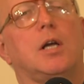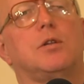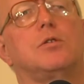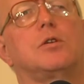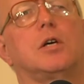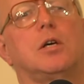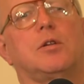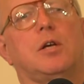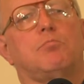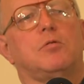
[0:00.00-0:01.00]
And
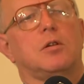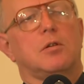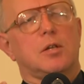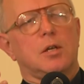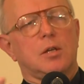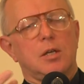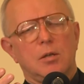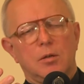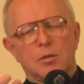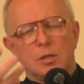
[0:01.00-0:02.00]
then
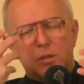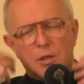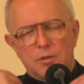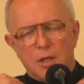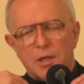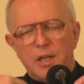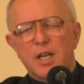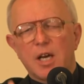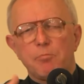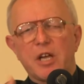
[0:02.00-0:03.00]
the
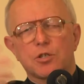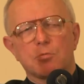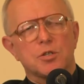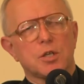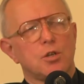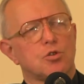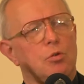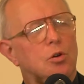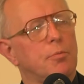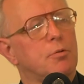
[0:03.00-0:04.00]
lineamento were sent
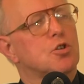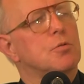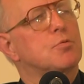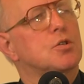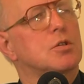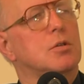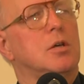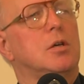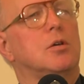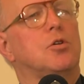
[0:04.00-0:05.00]
to all the bishops'
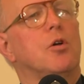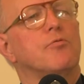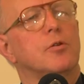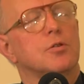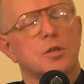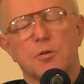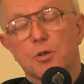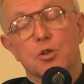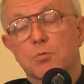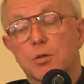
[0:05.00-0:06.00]
conference of the
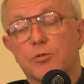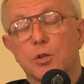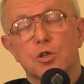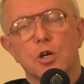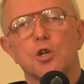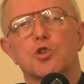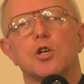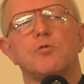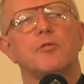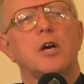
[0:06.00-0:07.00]
bishops of the
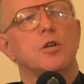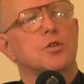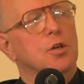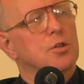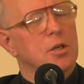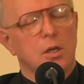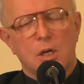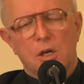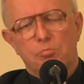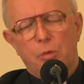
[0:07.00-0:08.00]
church and various other
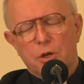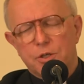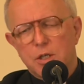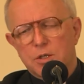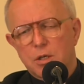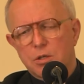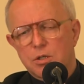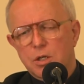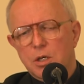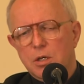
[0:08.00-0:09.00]
bodies
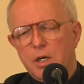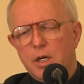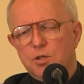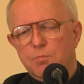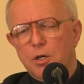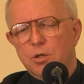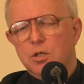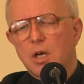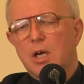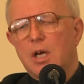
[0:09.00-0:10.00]
and
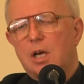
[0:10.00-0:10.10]
experts.